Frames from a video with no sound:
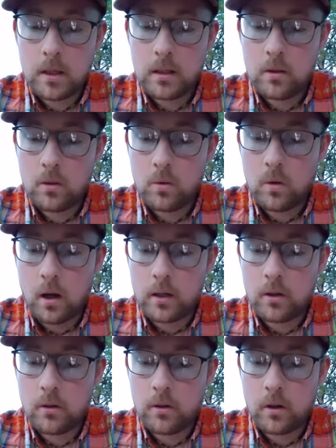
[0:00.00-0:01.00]
men who on
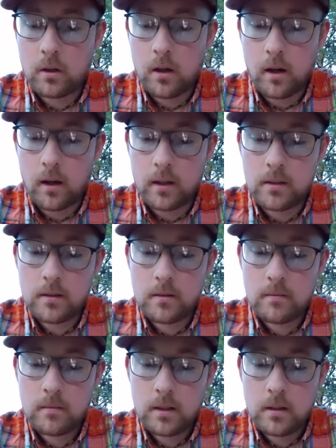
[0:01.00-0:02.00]
earth are gods
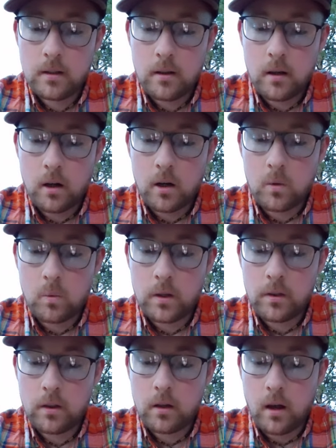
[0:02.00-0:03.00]
are
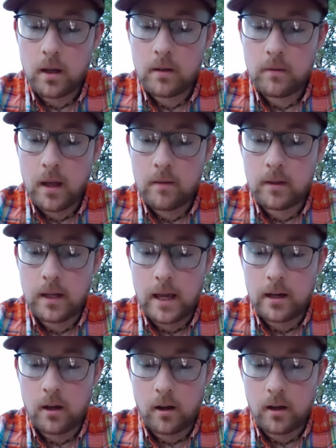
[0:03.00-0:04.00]
with the God of heaven
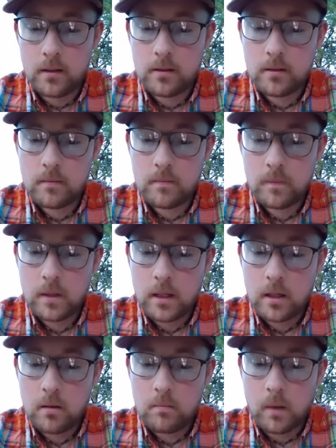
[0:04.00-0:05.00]
at odds,
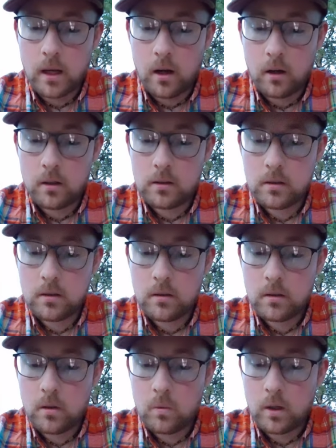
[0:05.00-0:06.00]
my heart,
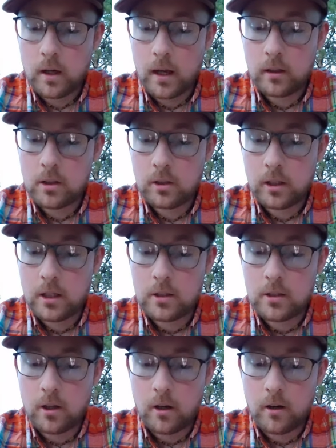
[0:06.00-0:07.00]
where hellish
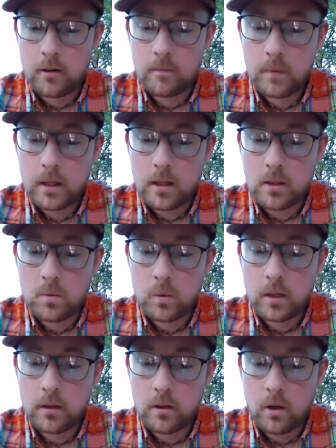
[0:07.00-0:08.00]
legions are, is
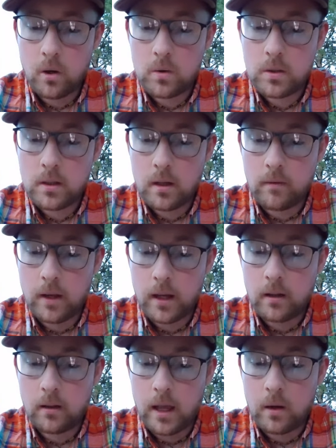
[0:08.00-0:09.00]
with the hosts of
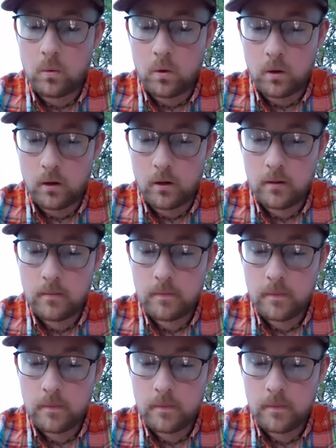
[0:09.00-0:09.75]
hell at war.